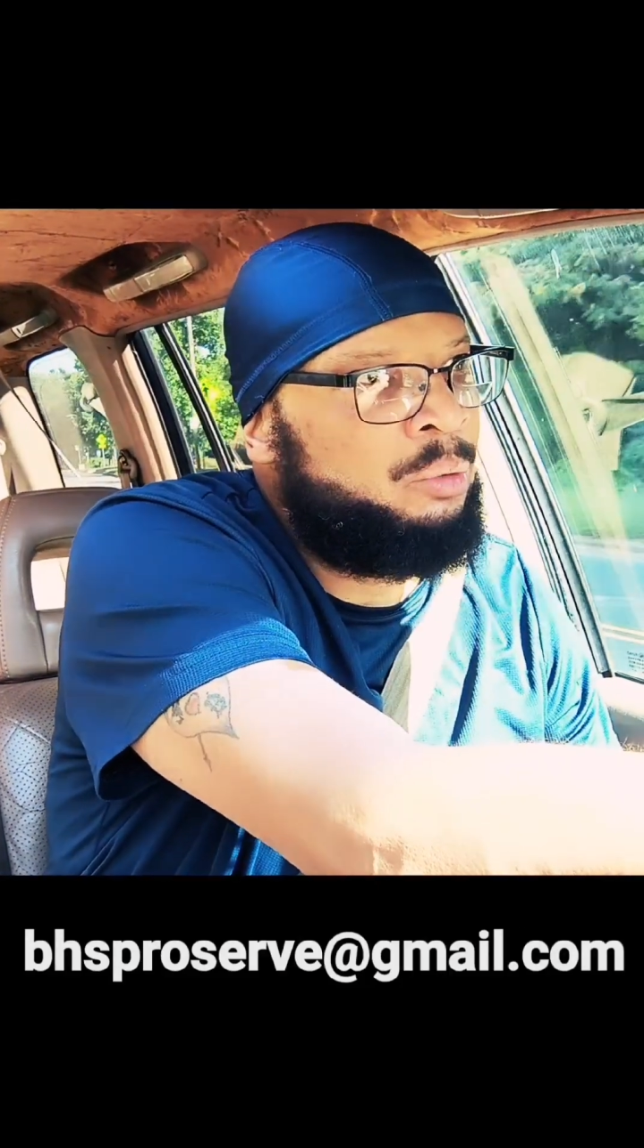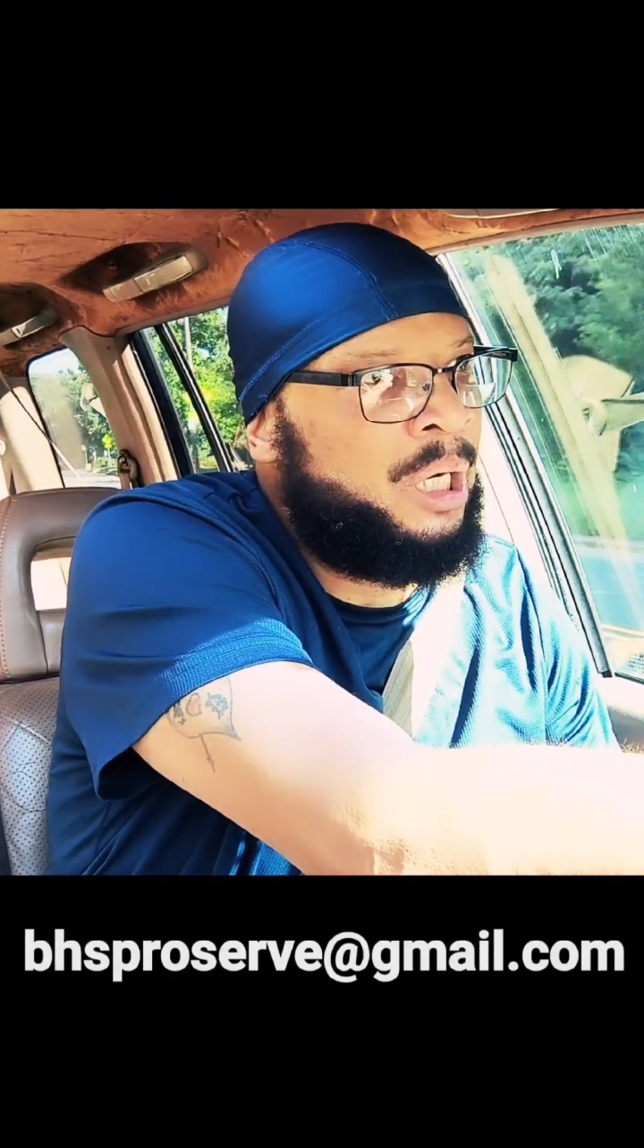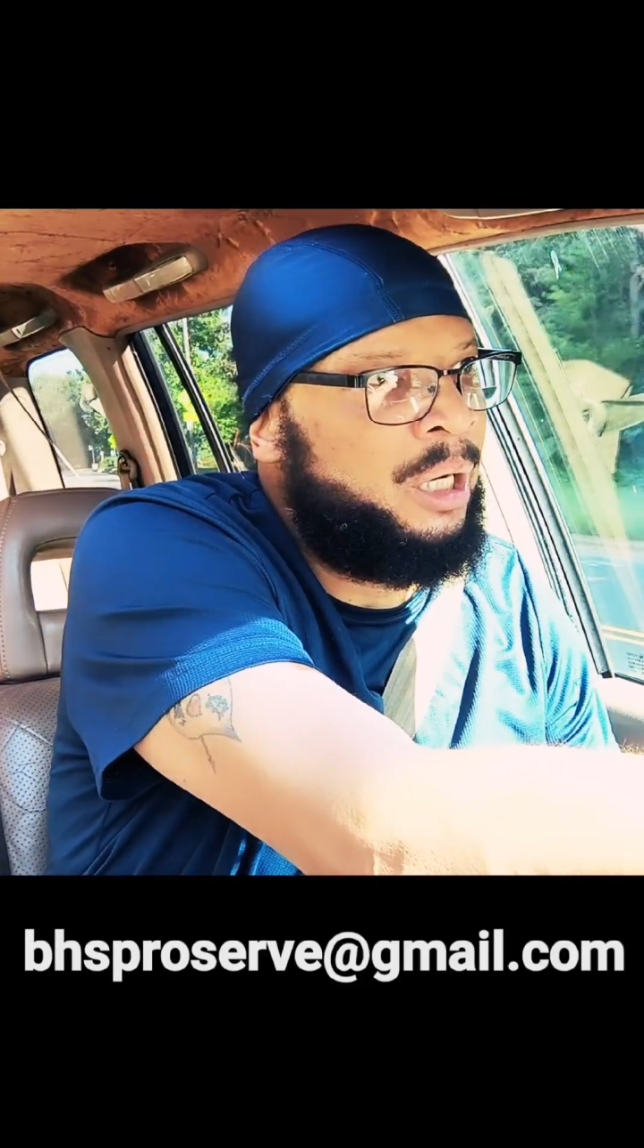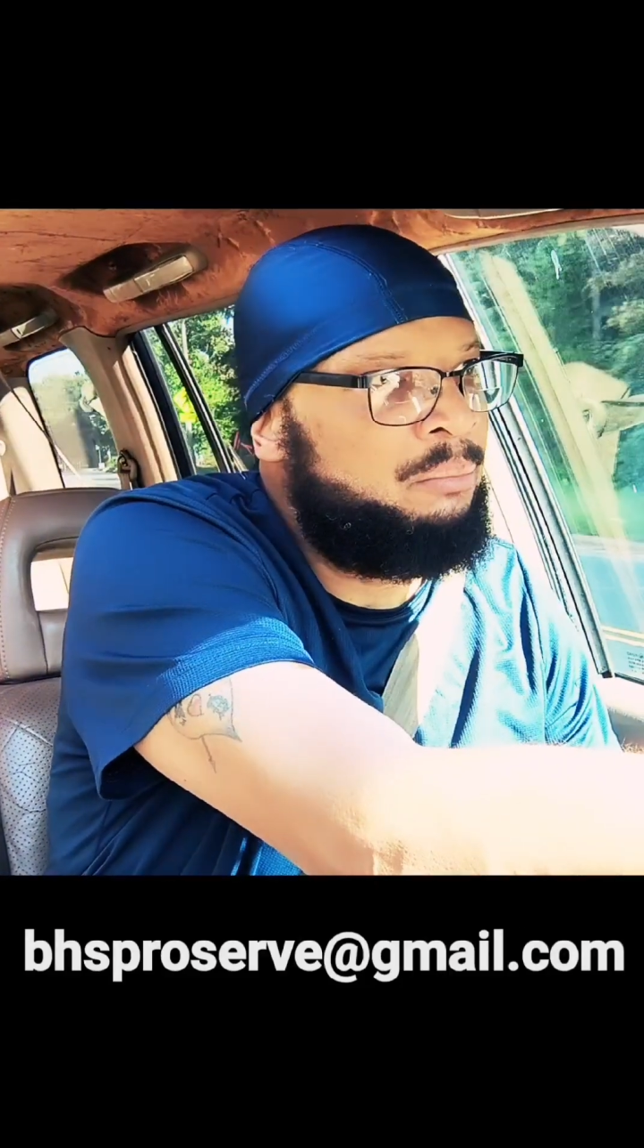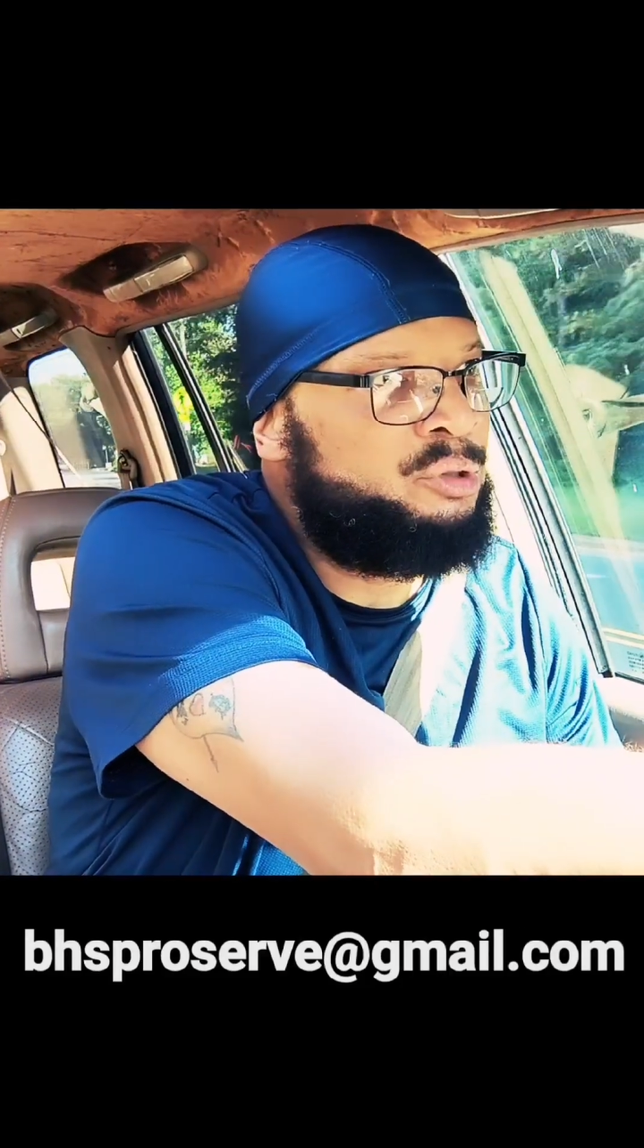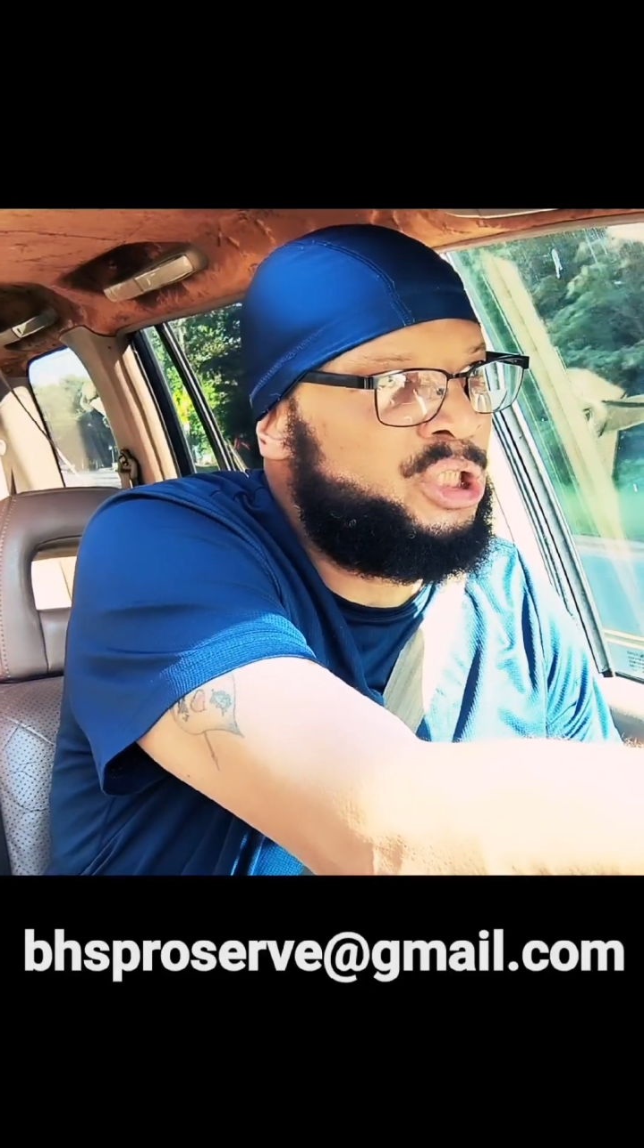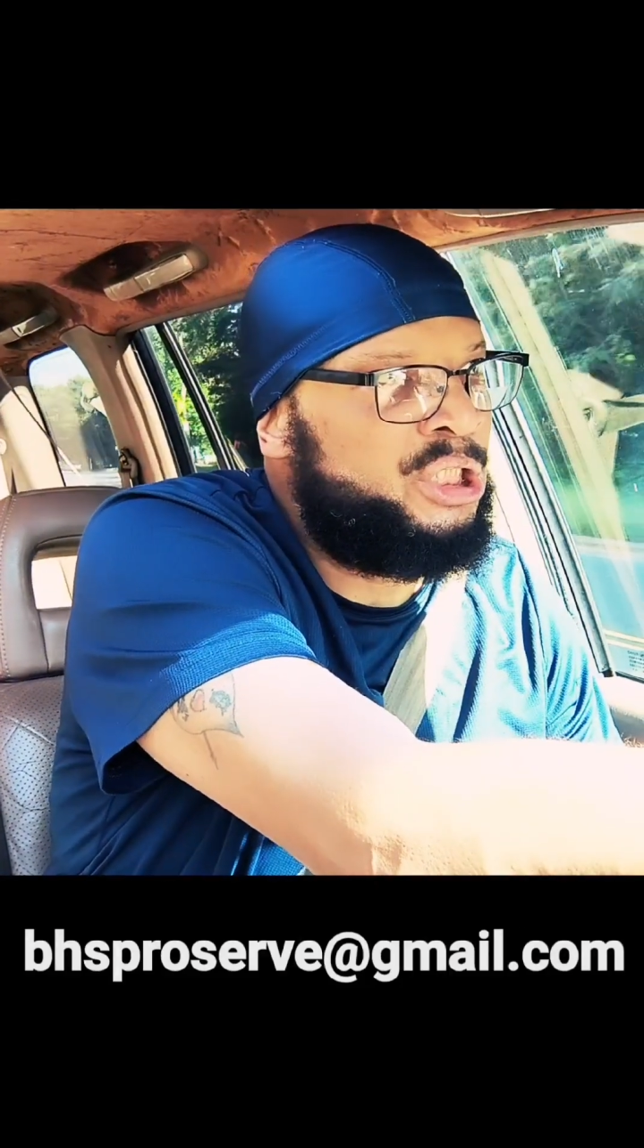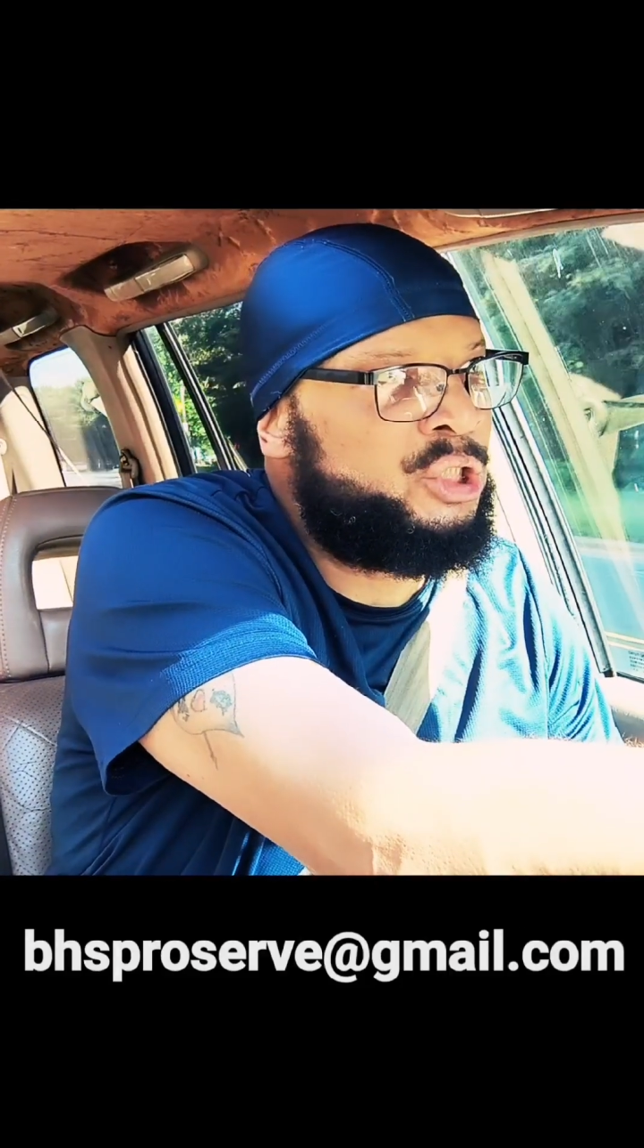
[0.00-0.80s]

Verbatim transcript: on um,